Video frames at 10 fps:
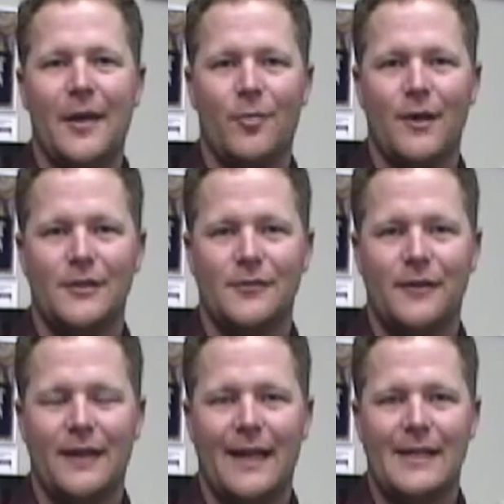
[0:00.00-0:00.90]
Appraisal for
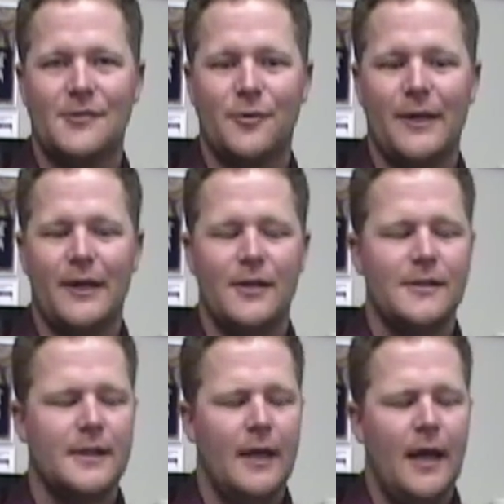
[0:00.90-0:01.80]
the last 3 years.